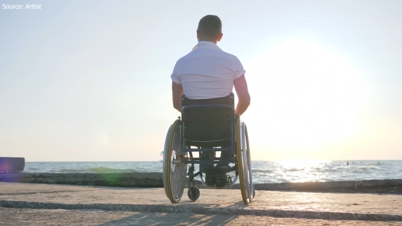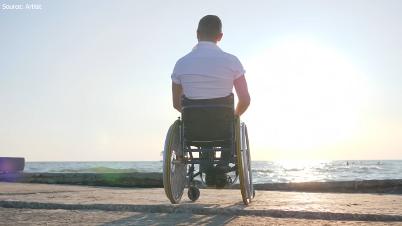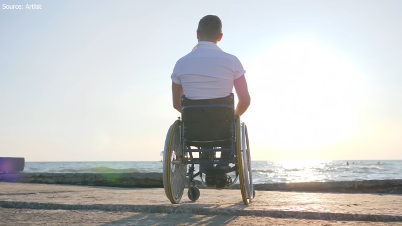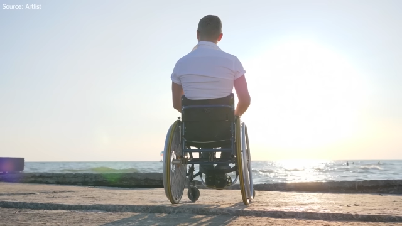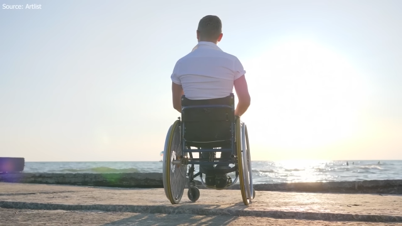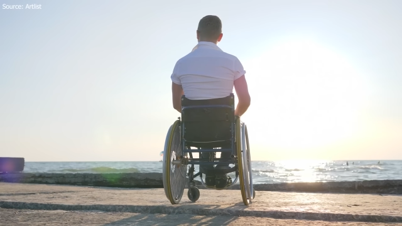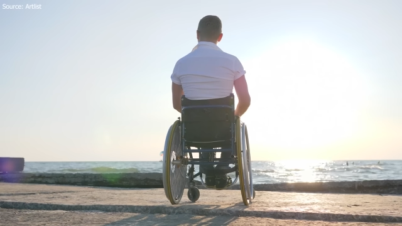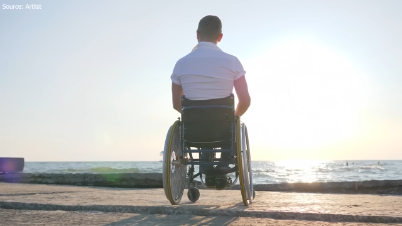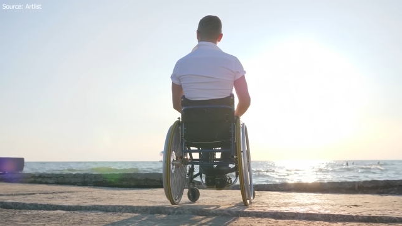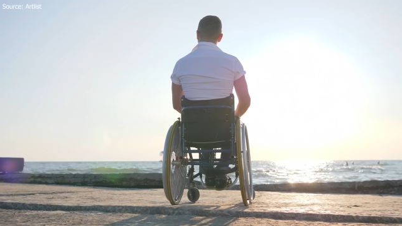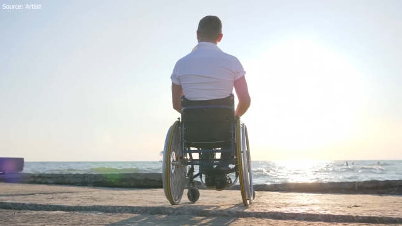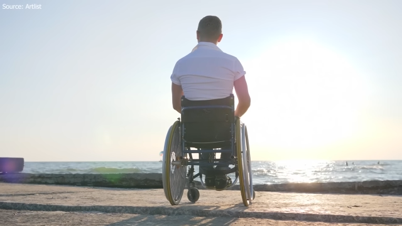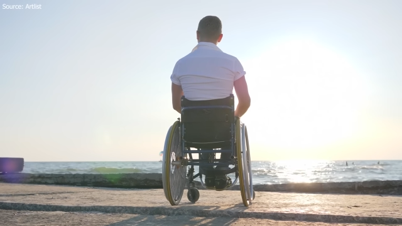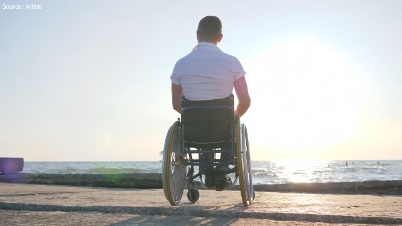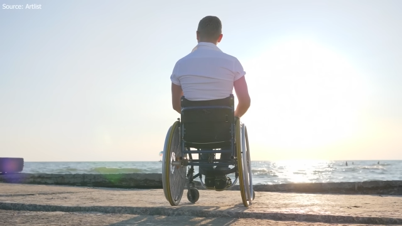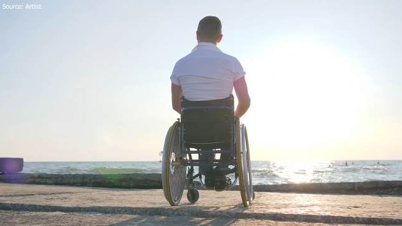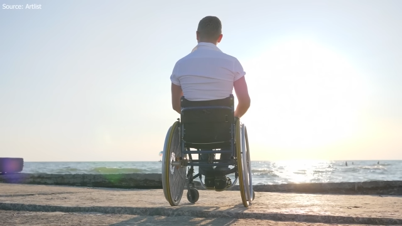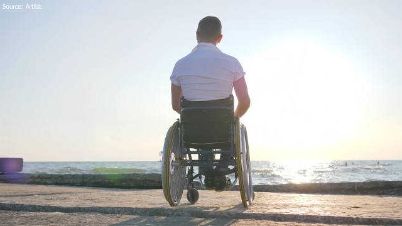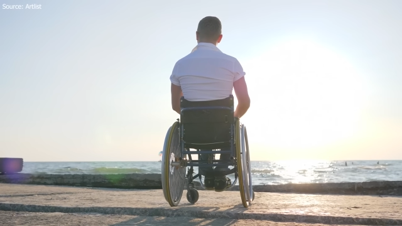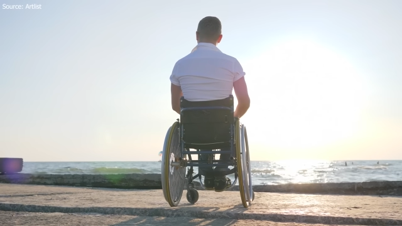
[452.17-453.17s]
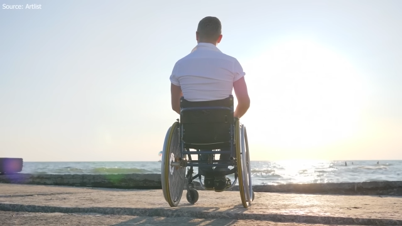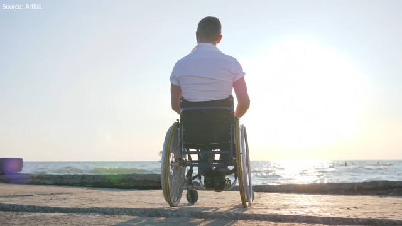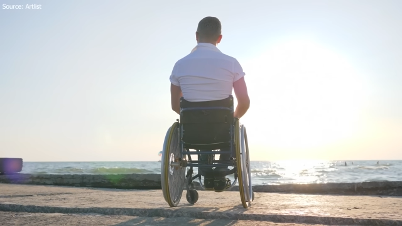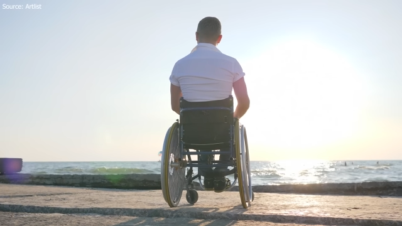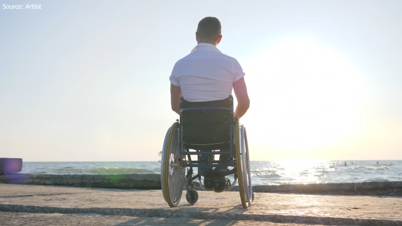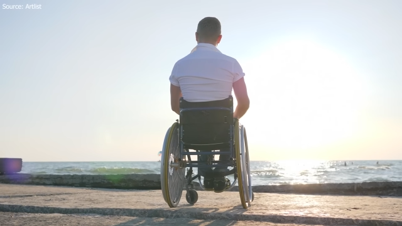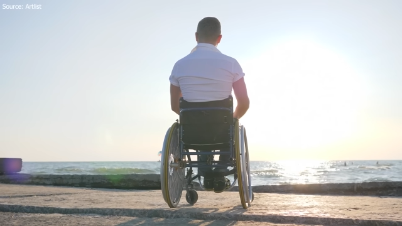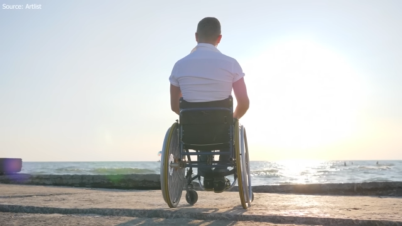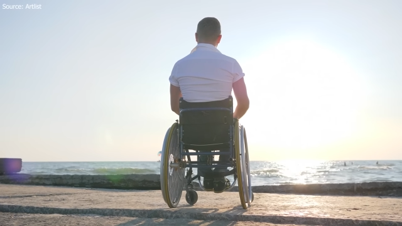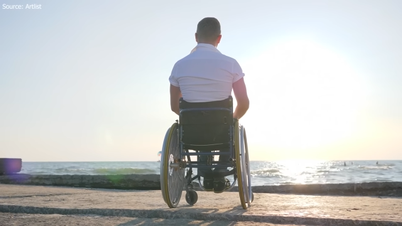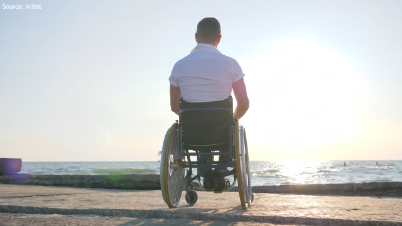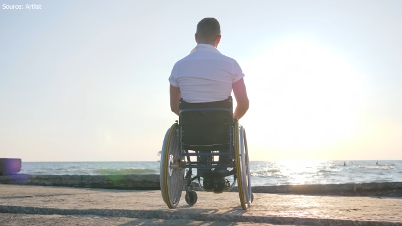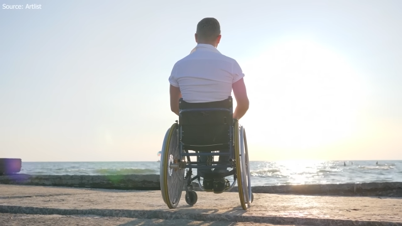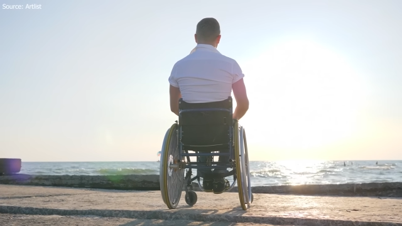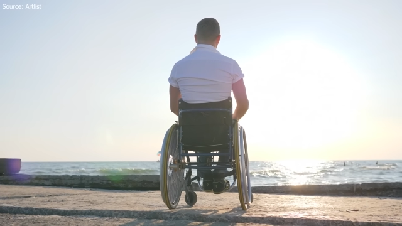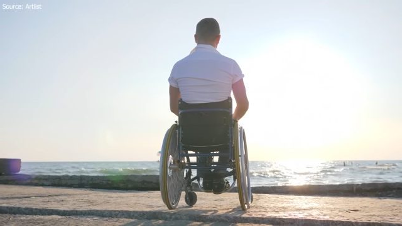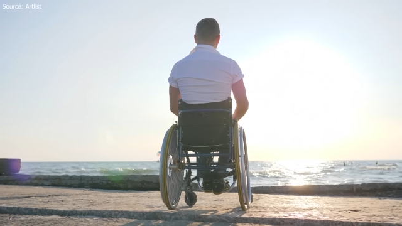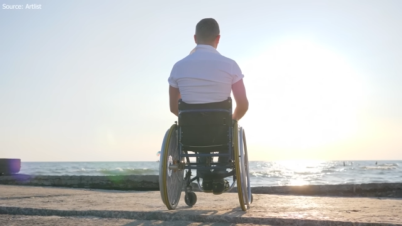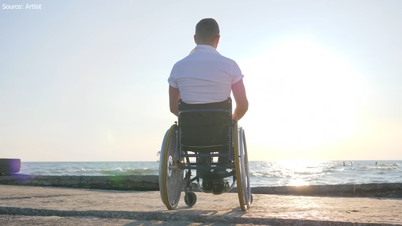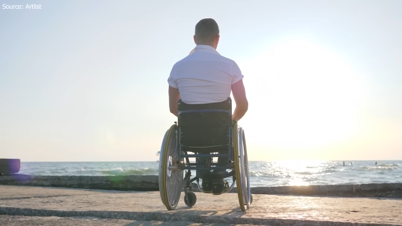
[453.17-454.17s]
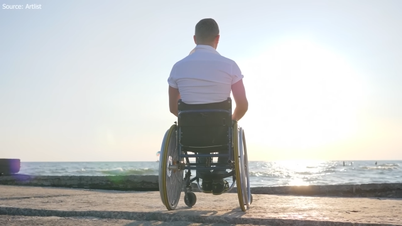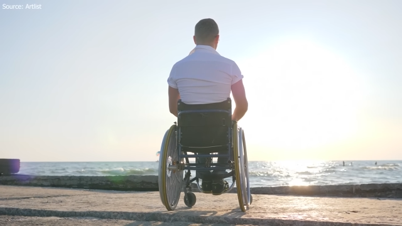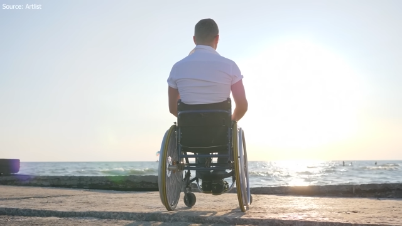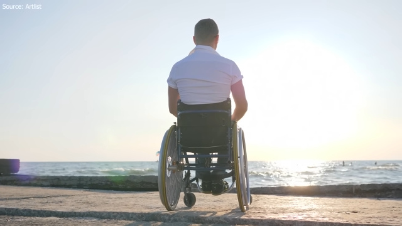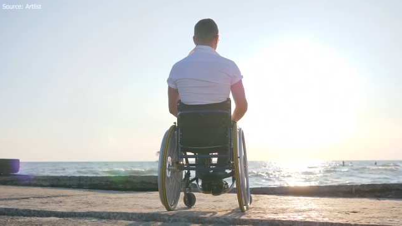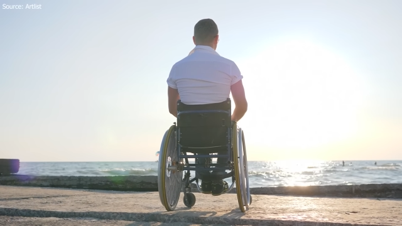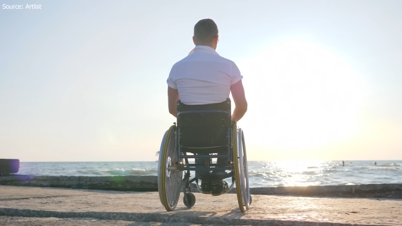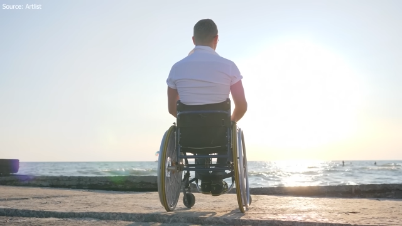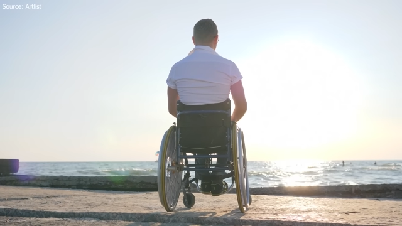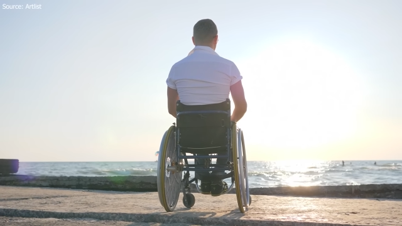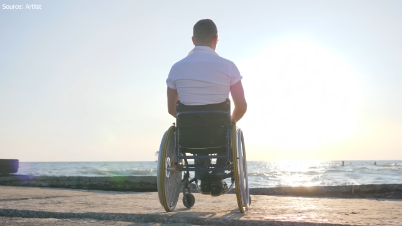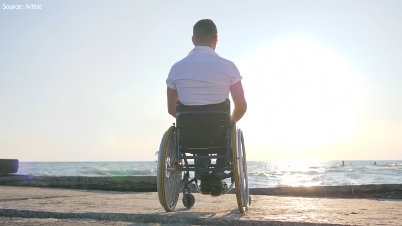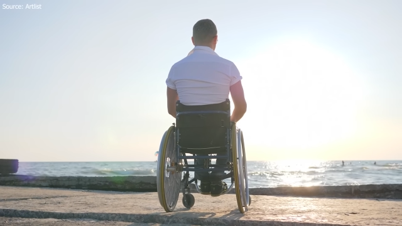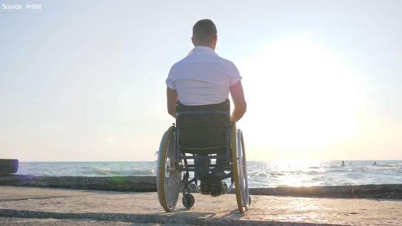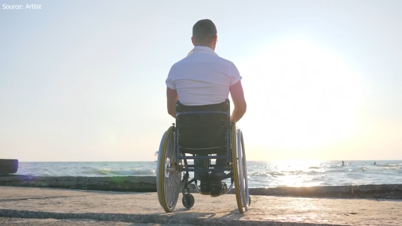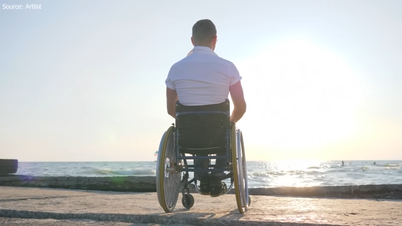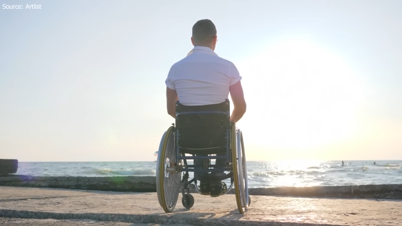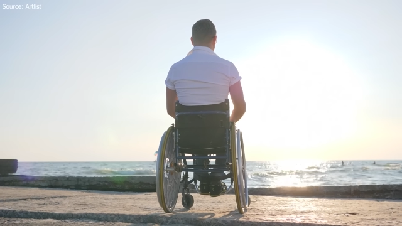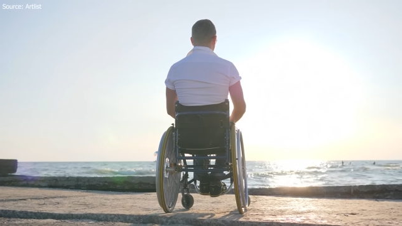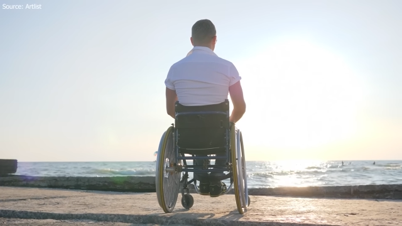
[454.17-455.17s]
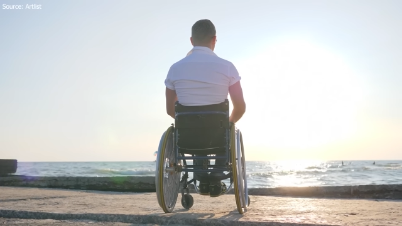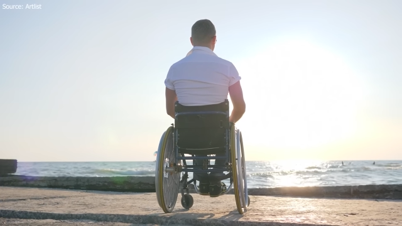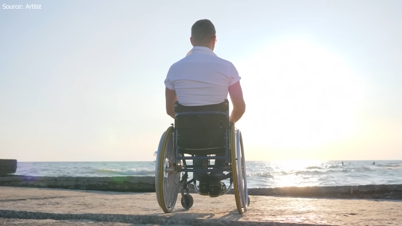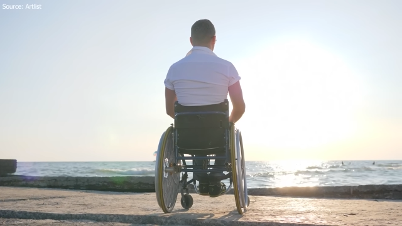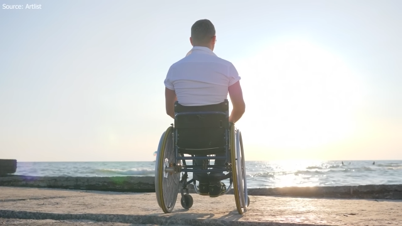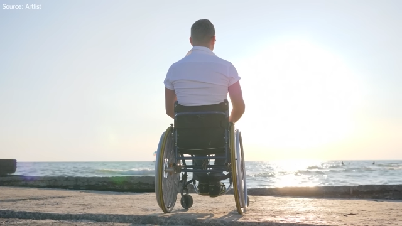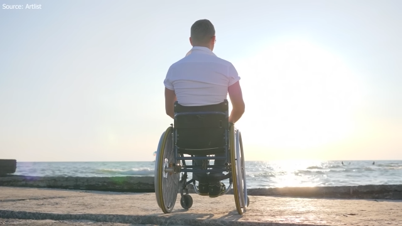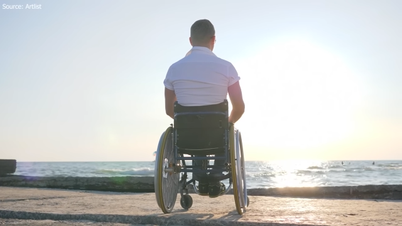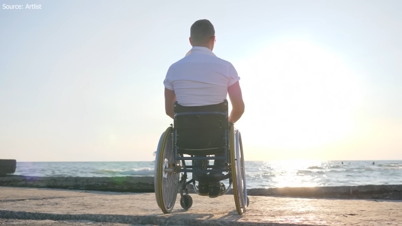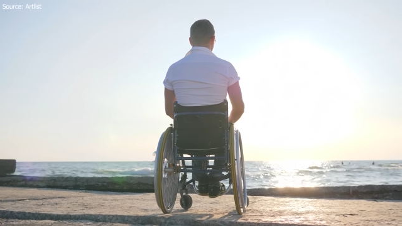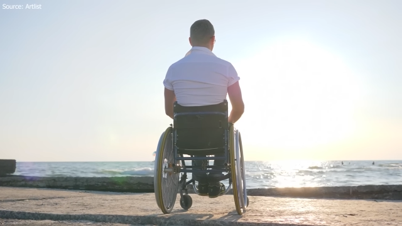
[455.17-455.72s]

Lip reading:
No face is visible, so there are no lips to read.